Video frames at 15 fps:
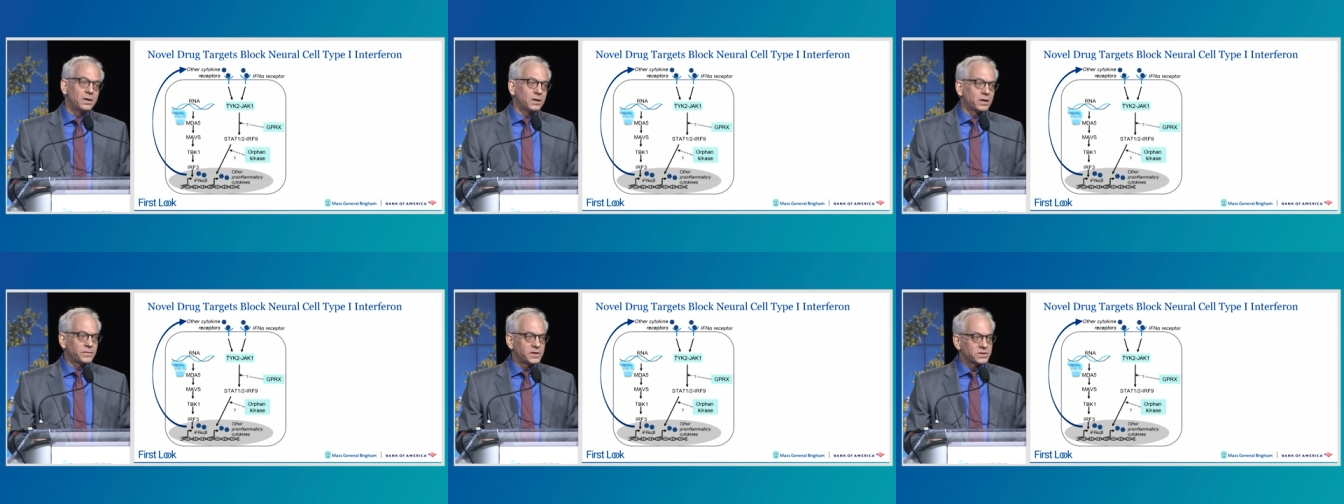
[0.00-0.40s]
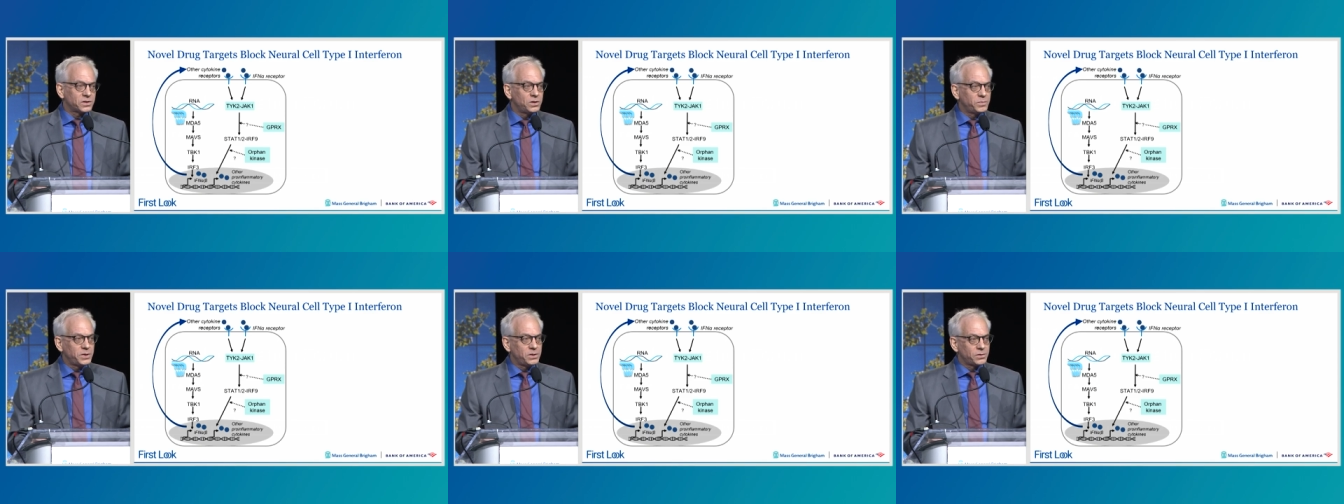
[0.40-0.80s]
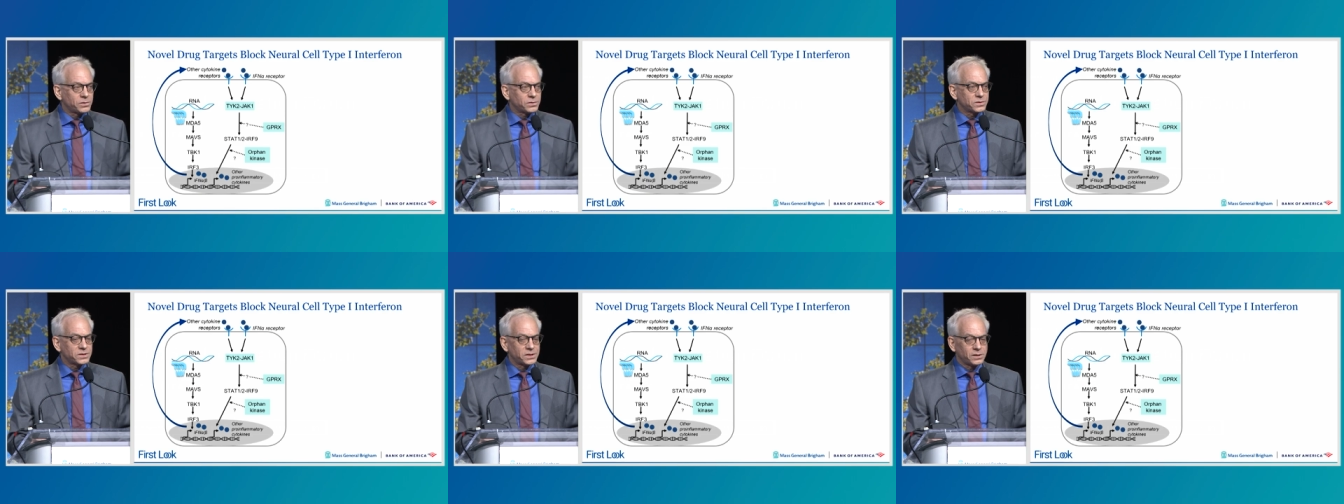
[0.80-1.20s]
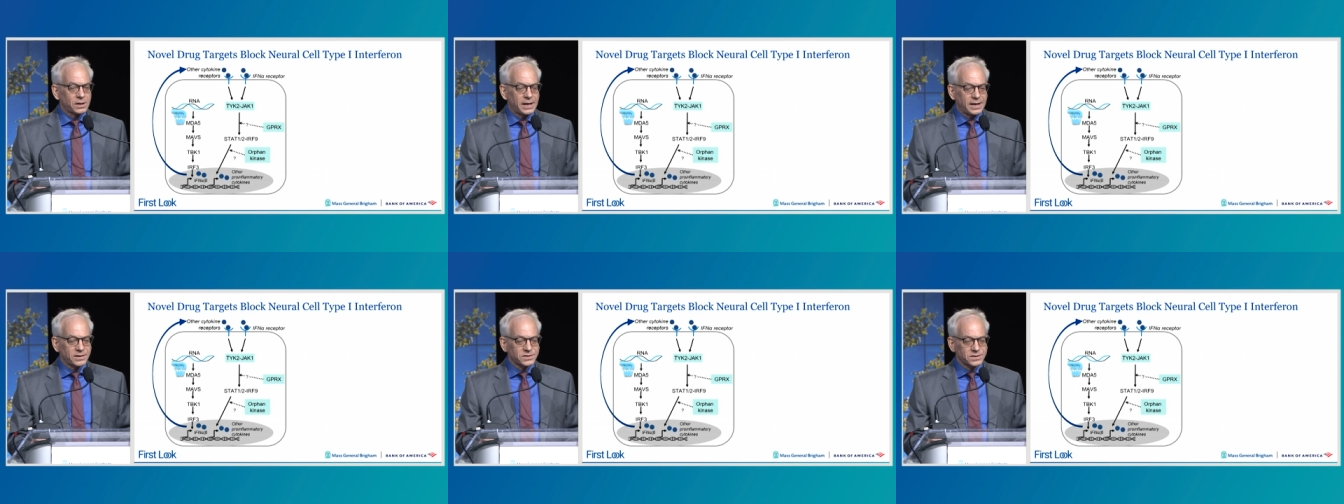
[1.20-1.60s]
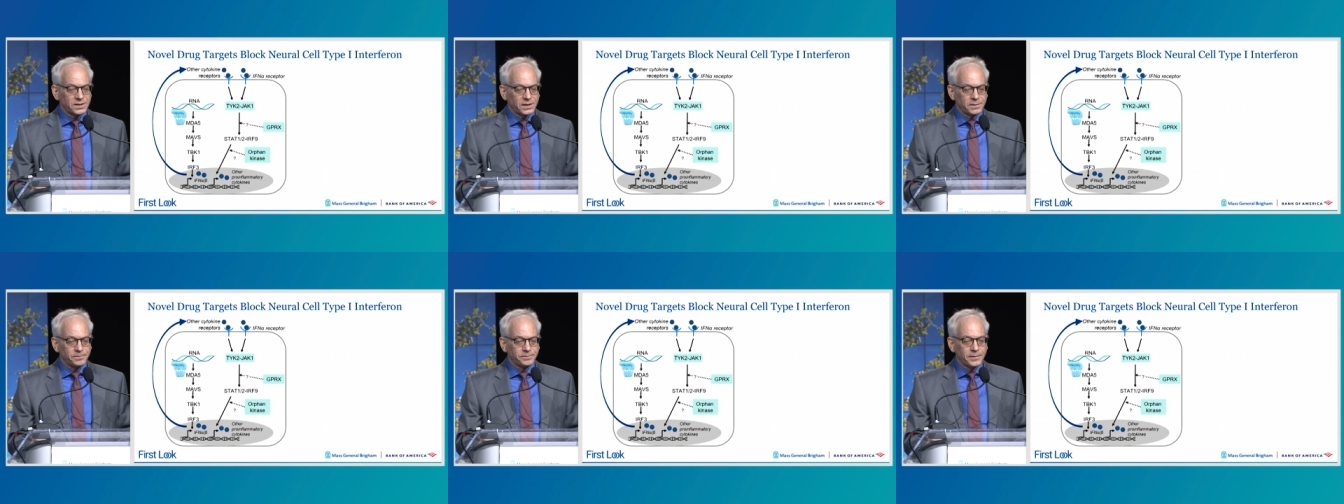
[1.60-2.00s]
of this human neural cell
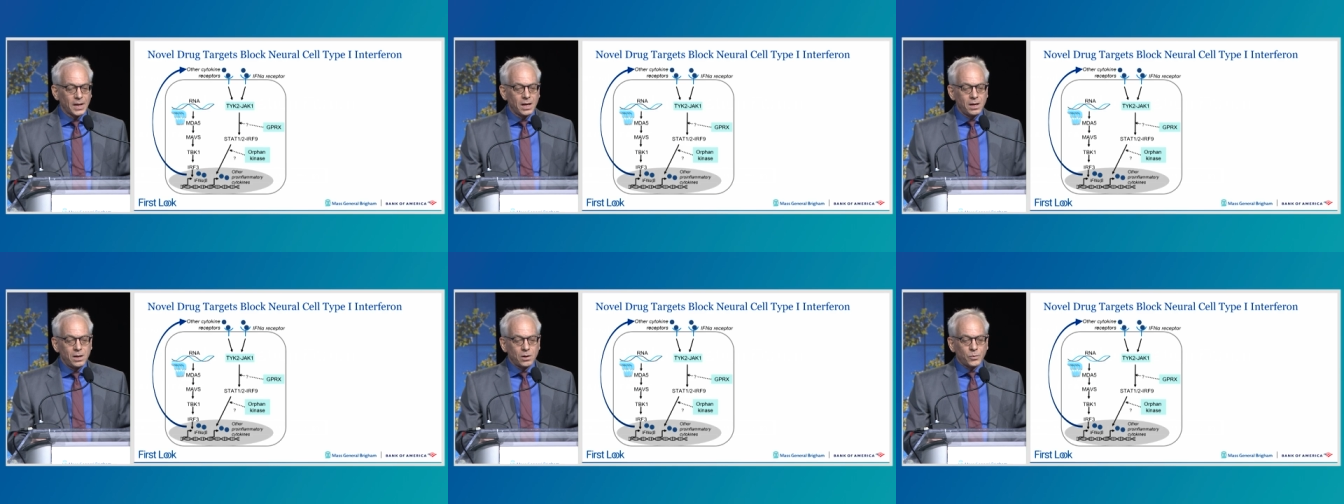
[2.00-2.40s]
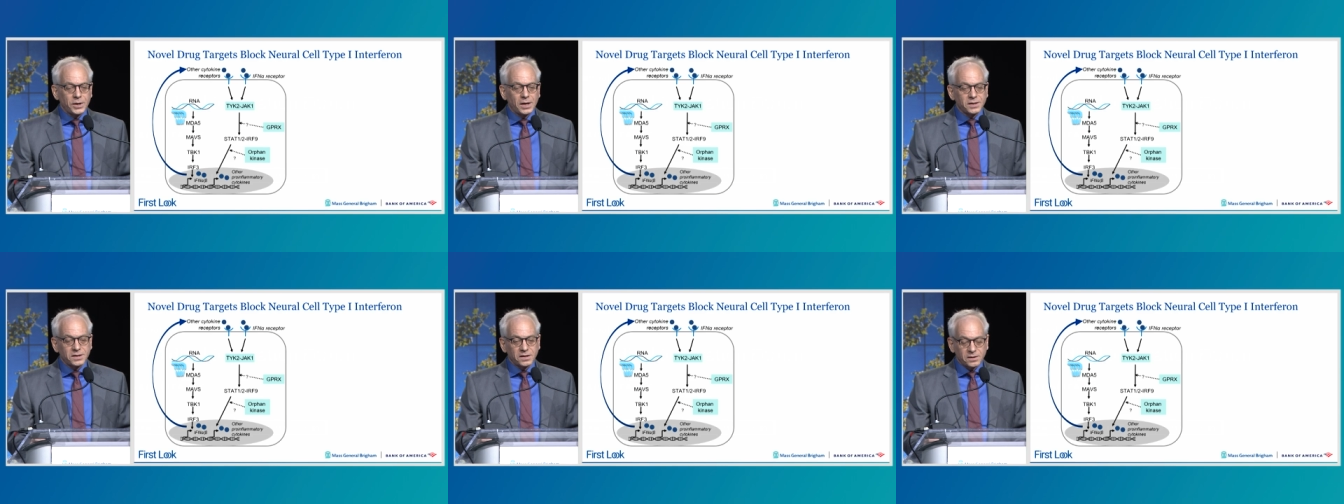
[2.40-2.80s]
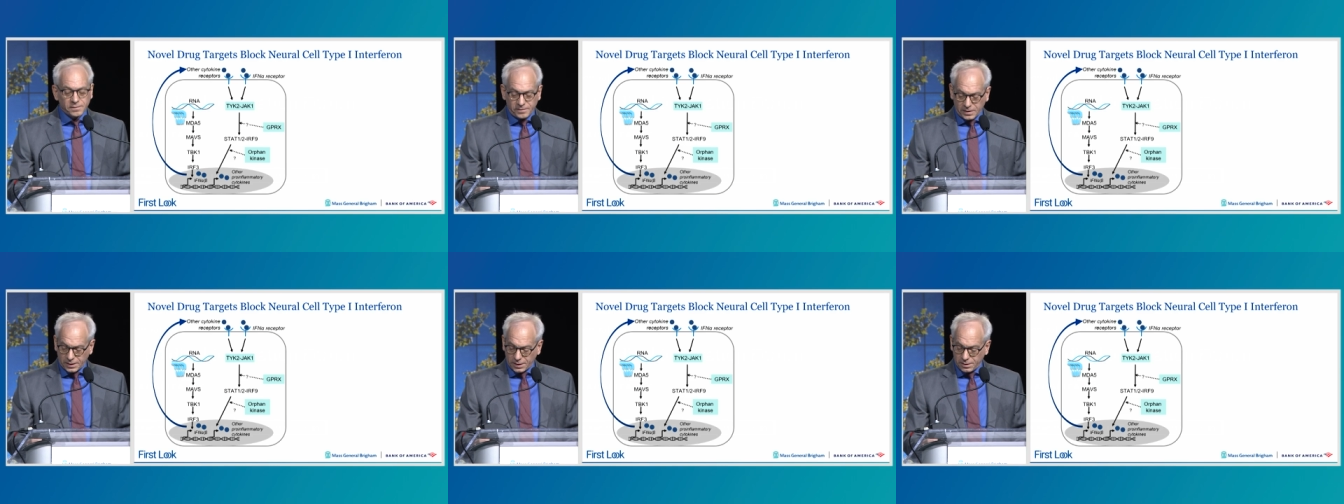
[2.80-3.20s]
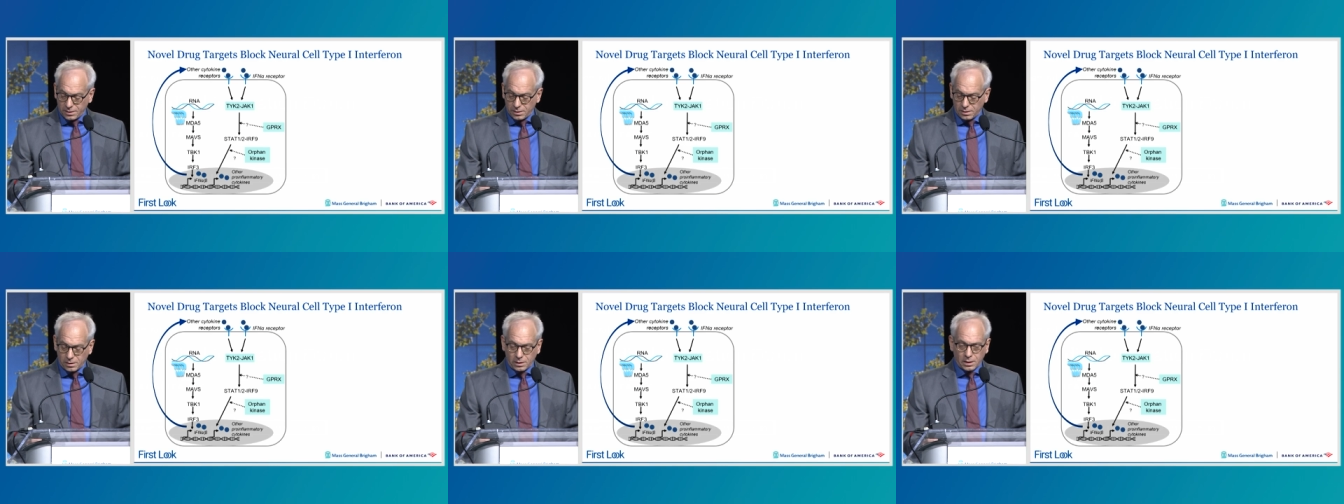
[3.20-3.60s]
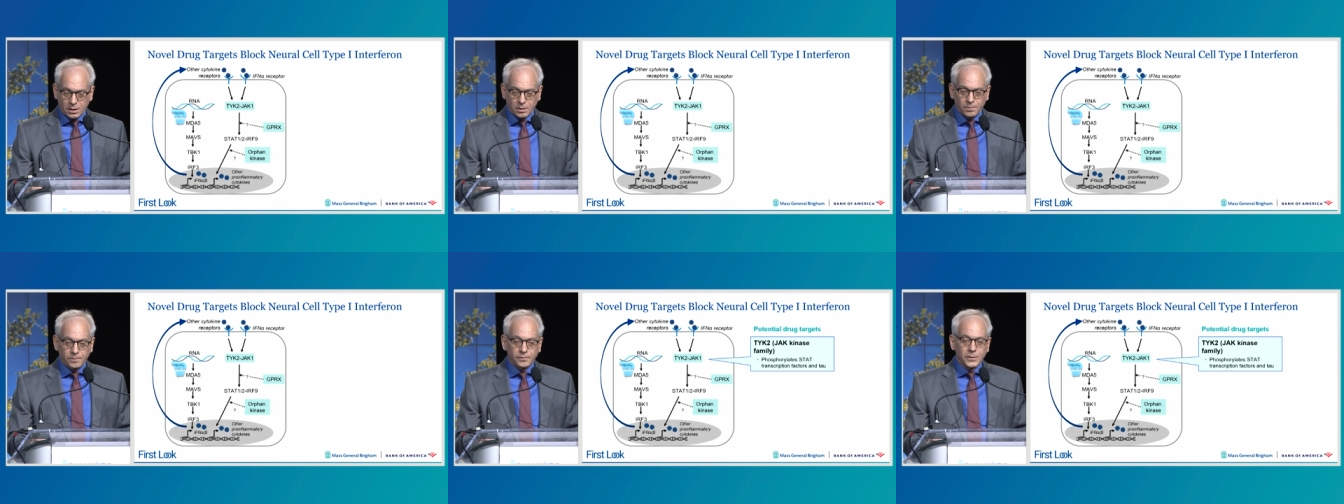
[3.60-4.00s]
assay. We identified
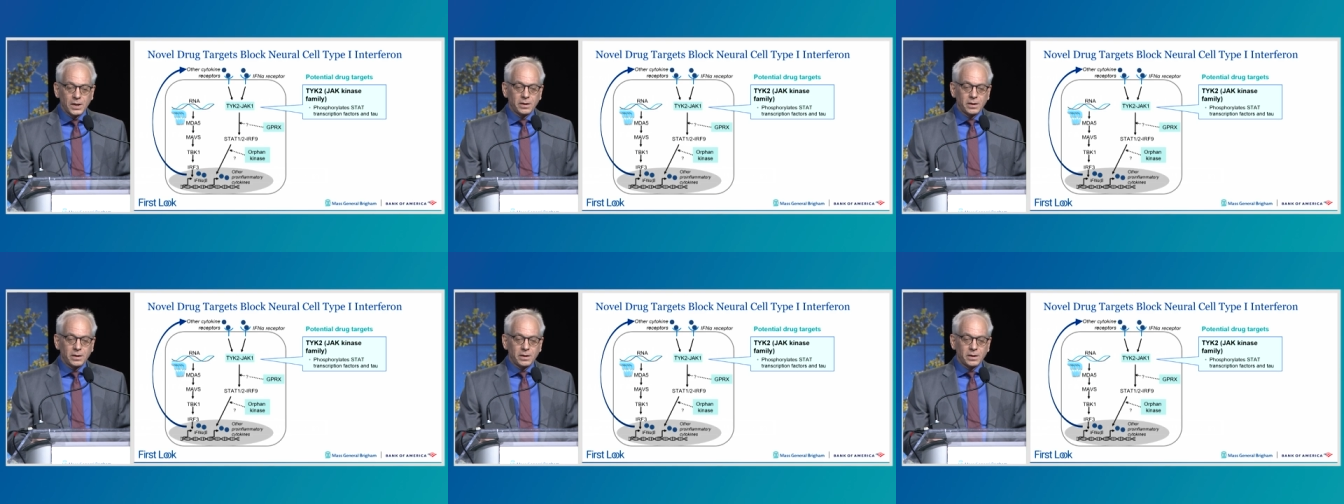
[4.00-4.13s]
um,